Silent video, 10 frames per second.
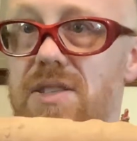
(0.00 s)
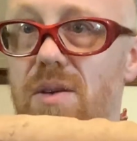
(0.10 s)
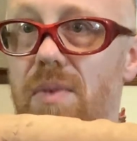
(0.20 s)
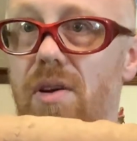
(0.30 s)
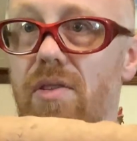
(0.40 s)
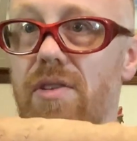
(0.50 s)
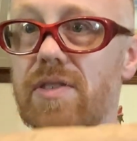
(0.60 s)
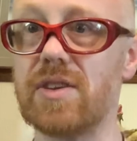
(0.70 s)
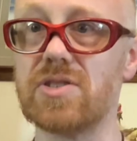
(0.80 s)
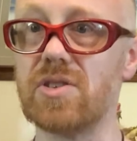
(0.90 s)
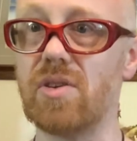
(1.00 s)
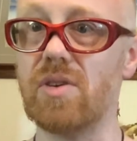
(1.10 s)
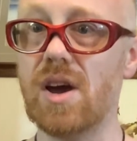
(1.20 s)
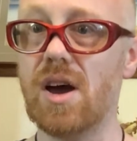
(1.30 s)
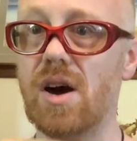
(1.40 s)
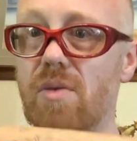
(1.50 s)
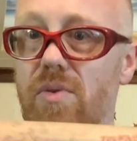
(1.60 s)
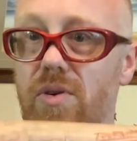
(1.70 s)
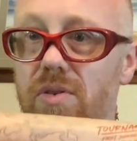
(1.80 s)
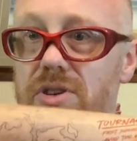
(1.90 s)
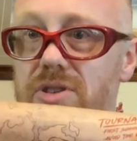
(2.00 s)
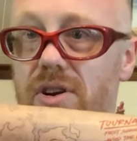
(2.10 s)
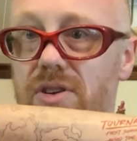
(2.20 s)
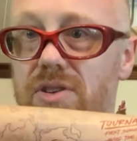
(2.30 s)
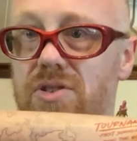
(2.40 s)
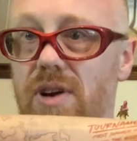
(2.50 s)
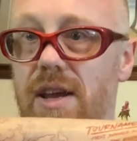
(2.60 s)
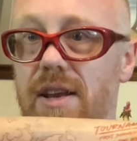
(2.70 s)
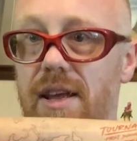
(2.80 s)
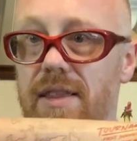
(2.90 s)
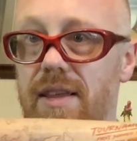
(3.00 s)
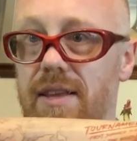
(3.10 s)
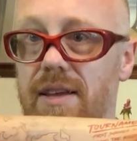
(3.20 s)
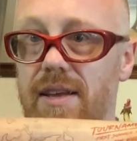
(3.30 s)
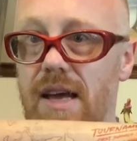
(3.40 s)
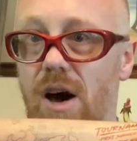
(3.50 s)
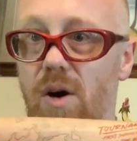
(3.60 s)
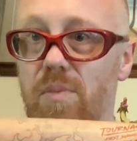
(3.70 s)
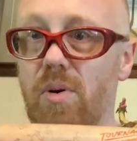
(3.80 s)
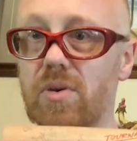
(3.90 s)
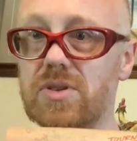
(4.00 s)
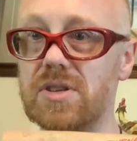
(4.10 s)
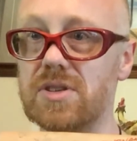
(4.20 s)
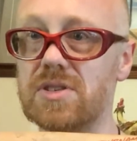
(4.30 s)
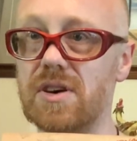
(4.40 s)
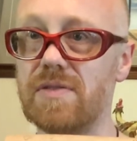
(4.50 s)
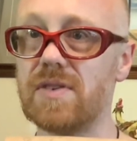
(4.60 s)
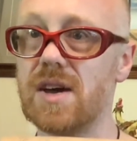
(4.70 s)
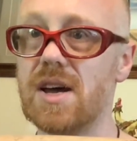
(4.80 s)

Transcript: their mettle and everything. So, we're going to start striking at the outposts and stuff.